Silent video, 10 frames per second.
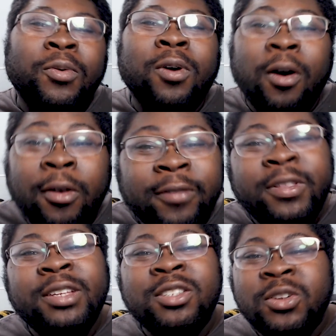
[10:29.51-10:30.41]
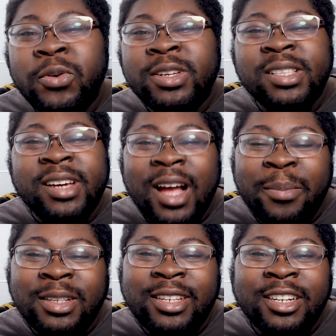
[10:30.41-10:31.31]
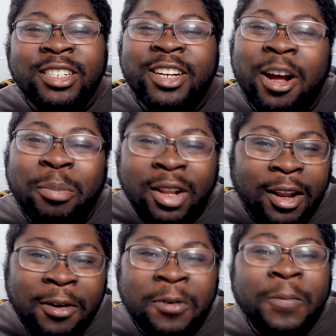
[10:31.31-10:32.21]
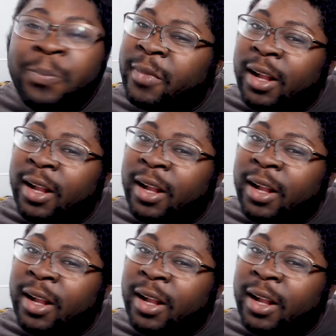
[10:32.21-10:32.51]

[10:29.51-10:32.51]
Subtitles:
or all of these stories in the comment section down below.